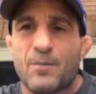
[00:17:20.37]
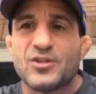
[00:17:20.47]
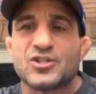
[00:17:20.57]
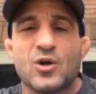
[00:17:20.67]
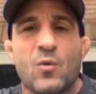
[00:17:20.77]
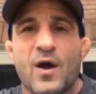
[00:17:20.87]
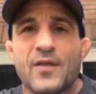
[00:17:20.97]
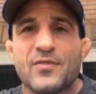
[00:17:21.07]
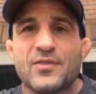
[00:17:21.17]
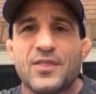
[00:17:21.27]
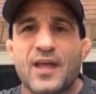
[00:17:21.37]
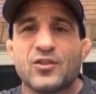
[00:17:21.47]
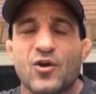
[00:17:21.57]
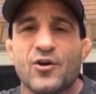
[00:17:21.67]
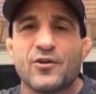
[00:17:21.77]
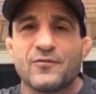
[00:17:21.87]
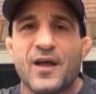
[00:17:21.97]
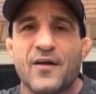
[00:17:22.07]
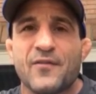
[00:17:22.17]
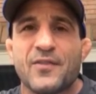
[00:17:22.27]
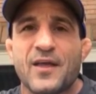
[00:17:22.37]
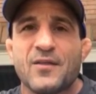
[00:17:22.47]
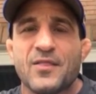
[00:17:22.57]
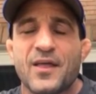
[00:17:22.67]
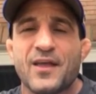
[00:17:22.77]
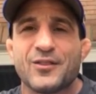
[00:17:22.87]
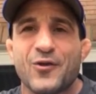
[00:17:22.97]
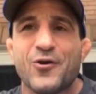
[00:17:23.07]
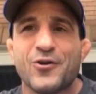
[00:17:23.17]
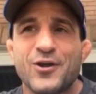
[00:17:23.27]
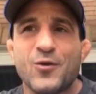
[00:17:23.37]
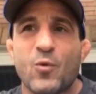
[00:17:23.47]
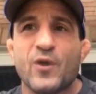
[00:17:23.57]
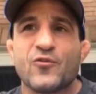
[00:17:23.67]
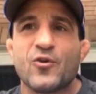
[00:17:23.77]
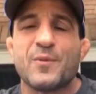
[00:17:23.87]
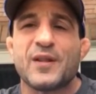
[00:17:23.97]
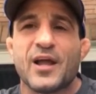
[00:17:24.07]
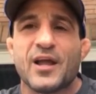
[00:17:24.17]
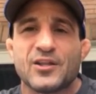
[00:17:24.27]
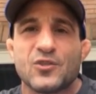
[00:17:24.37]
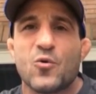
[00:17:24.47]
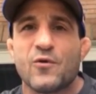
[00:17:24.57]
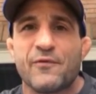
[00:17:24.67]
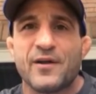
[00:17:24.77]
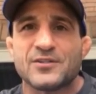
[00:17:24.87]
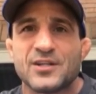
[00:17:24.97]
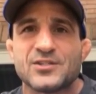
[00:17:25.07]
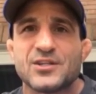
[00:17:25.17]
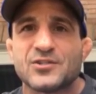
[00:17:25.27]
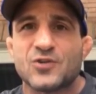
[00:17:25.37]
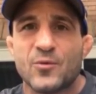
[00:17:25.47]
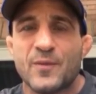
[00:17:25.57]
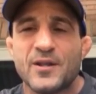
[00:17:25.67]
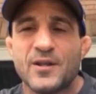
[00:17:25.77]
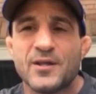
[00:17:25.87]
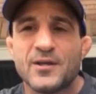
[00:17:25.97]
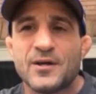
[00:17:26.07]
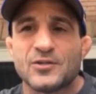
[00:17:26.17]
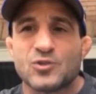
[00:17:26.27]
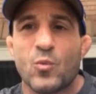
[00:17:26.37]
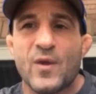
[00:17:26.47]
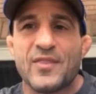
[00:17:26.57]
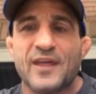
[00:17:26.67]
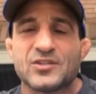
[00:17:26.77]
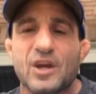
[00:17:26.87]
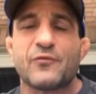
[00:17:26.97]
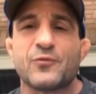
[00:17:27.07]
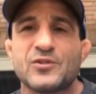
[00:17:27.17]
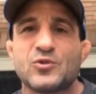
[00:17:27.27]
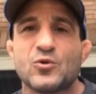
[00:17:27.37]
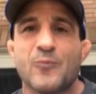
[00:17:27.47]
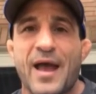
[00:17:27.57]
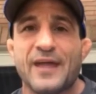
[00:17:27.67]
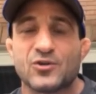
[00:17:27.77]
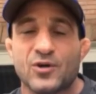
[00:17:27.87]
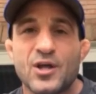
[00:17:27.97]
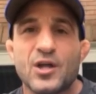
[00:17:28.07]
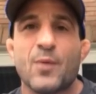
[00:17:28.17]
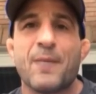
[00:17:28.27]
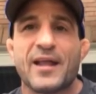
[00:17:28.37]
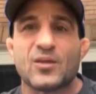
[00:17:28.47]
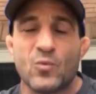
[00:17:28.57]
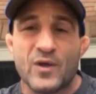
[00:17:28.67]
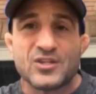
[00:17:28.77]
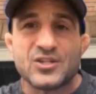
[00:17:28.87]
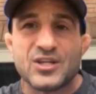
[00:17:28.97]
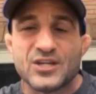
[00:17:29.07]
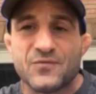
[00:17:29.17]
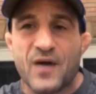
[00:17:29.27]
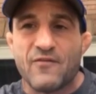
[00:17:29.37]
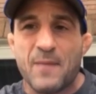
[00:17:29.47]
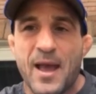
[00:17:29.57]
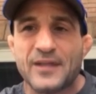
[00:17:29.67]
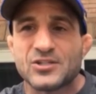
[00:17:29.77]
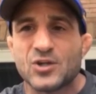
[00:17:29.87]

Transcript: But you know what? They learned. Now they learned what it's going to be like in the quarterfinals of the NCAA tournament to win that tough 3-2 match or come back and win a 6-5 match.